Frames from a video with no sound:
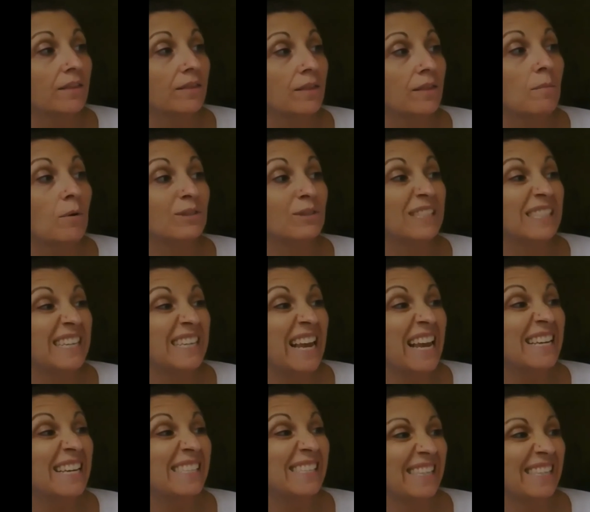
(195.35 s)
the most
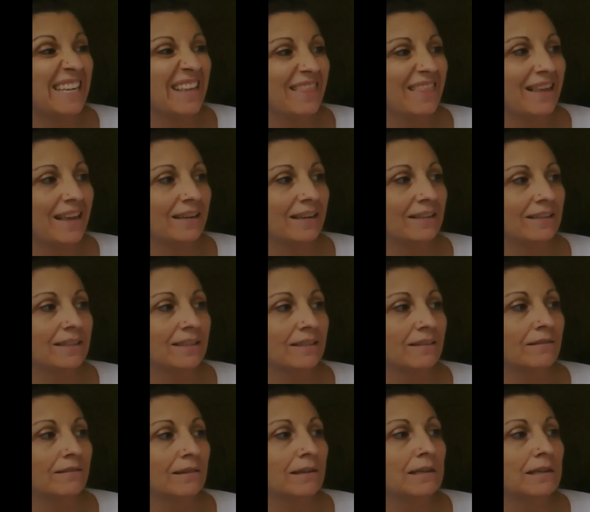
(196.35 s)
tasty things,
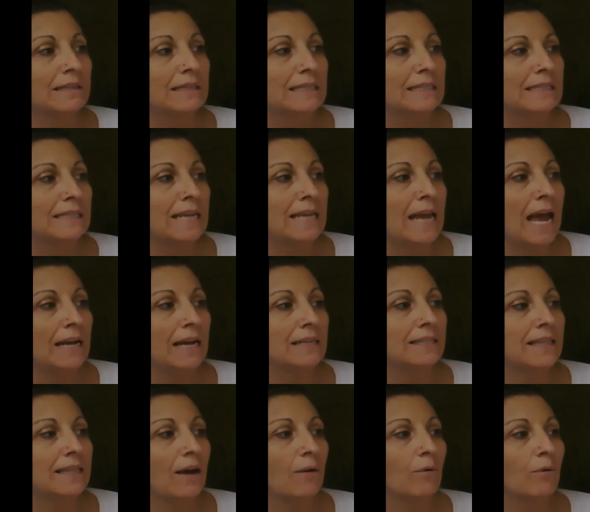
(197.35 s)

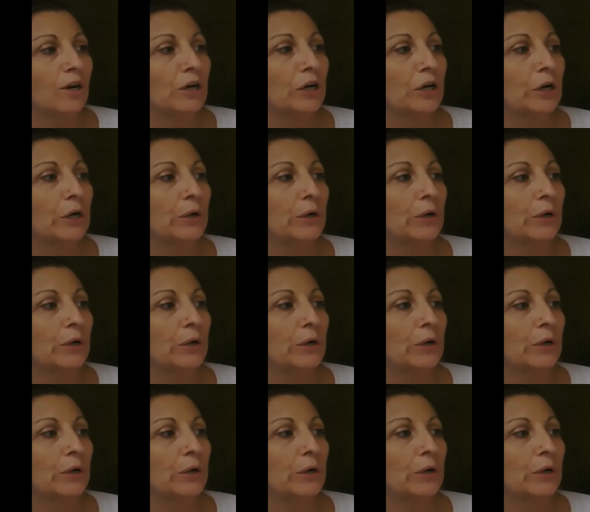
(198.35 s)
snacks that were